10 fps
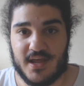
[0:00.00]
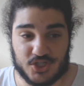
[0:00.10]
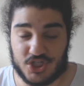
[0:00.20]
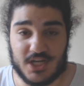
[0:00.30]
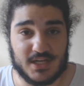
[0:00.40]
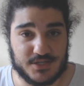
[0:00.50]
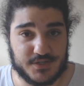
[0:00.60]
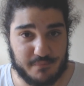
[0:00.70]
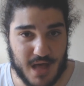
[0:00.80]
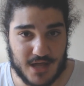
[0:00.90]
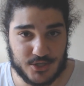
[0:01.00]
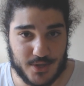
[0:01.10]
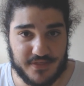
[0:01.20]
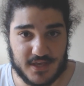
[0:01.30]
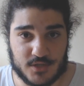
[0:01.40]
The shittiness of
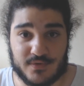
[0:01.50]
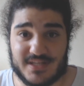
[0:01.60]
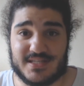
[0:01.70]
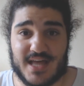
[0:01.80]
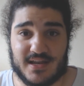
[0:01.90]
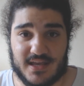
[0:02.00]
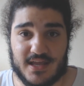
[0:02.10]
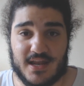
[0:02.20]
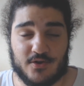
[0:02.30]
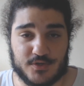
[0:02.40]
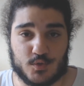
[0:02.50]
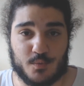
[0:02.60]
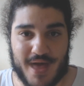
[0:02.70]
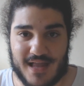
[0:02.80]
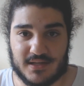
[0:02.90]
Pardew, I think, is really starting to hit
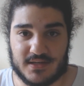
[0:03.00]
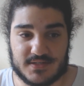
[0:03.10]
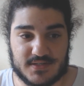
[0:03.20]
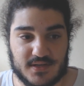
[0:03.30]
Crystal Palace.